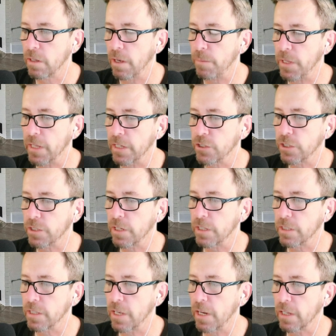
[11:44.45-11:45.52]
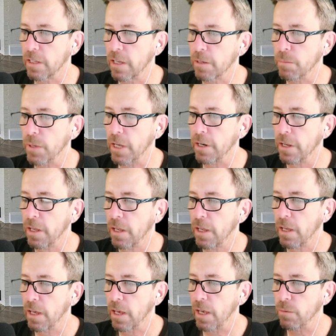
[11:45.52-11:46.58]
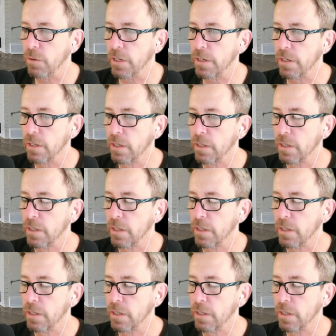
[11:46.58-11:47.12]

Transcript: I mean, that's just an aesthetic thing, but I would